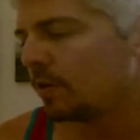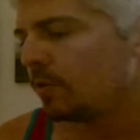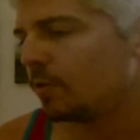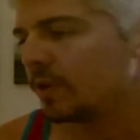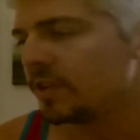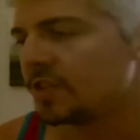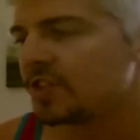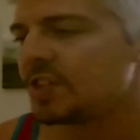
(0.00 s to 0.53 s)

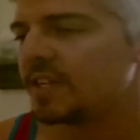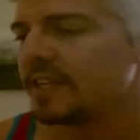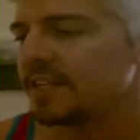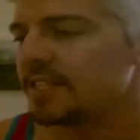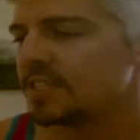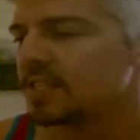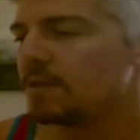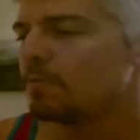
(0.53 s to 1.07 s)
which
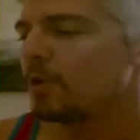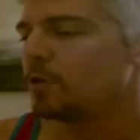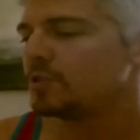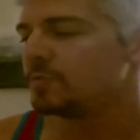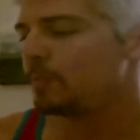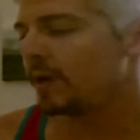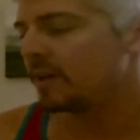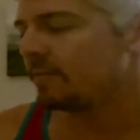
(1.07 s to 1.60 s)
is the
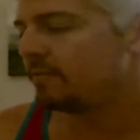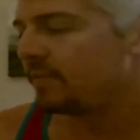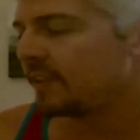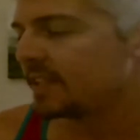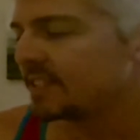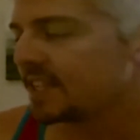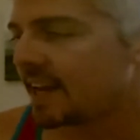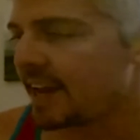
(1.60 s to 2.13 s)
most
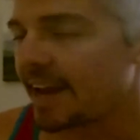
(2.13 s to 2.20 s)
benefits